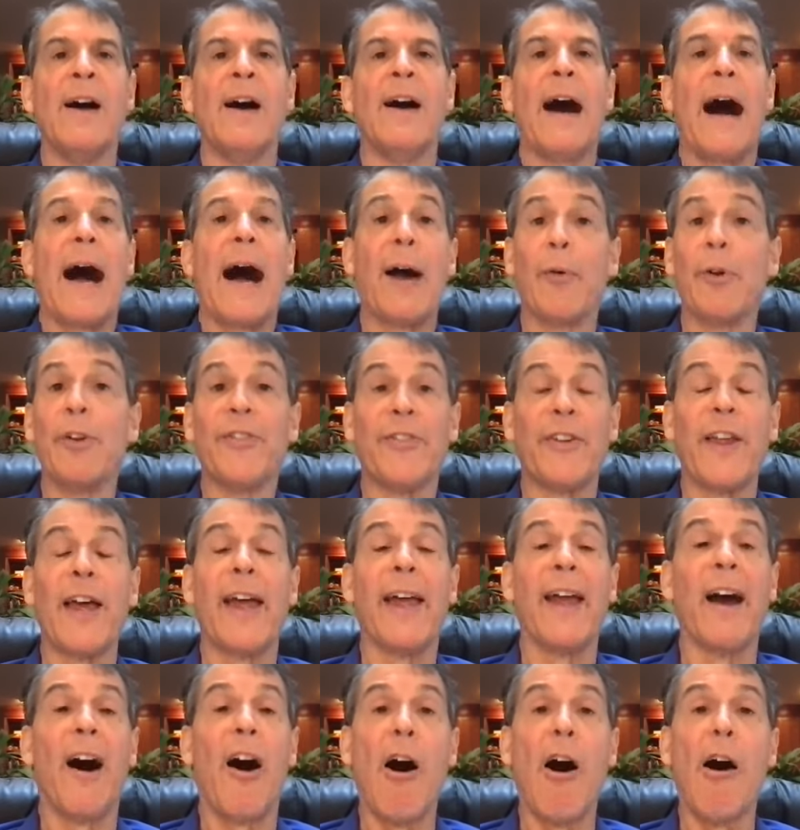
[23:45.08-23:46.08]
I would
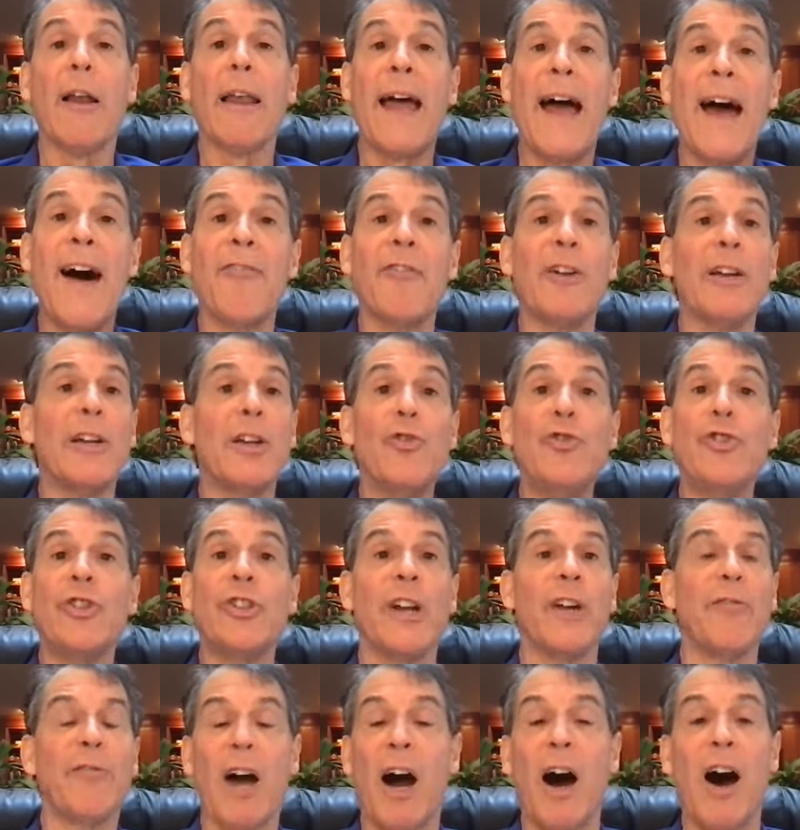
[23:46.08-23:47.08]
say all evolution of